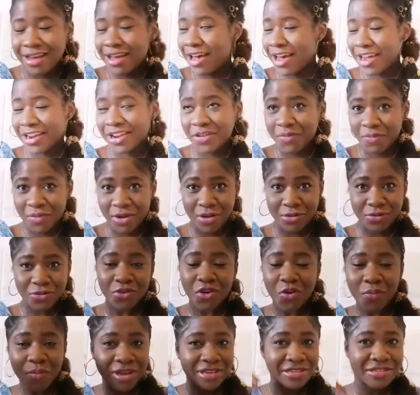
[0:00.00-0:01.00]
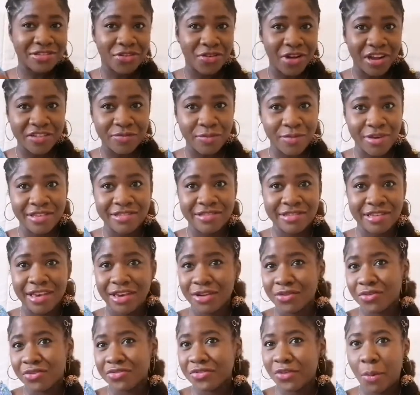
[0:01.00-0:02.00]
animal, to come and scratch my
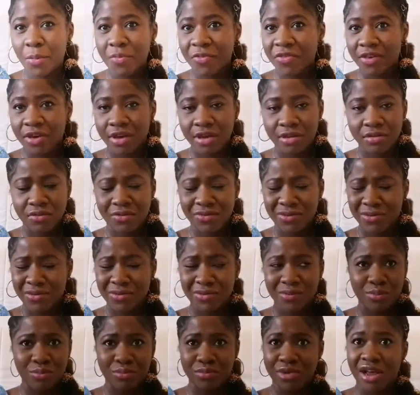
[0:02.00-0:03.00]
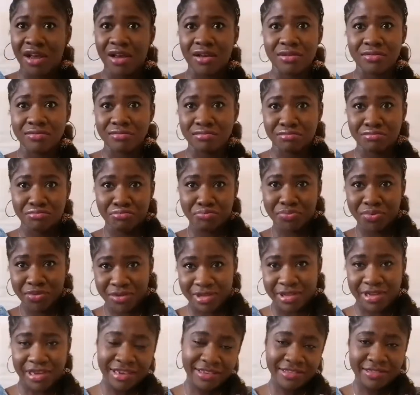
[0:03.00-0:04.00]
skin or something. No, ah,
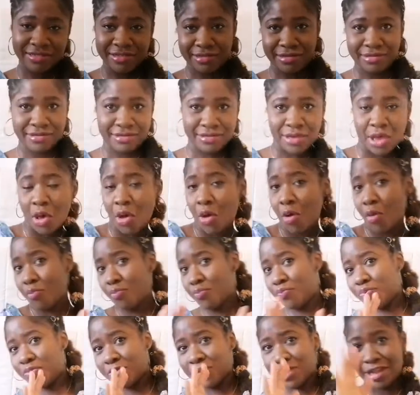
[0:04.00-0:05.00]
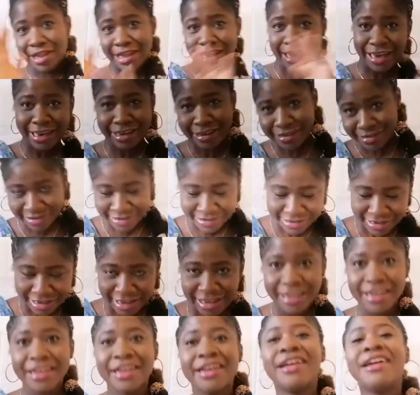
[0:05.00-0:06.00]
flicks,
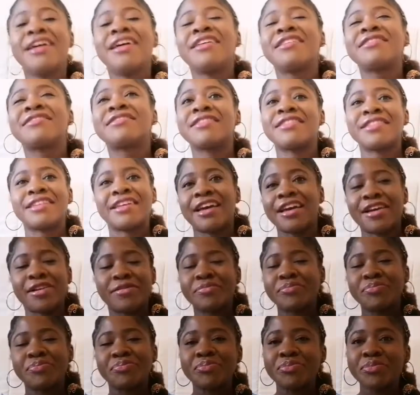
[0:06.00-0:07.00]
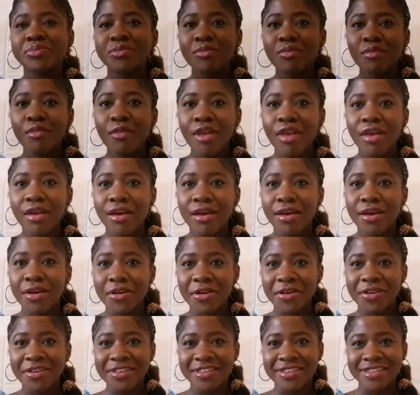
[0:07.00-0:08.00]
So yeah,
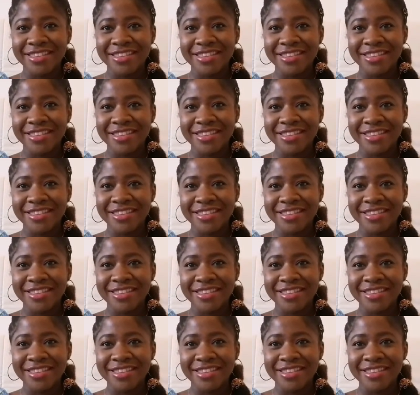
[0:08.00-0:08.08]
uh,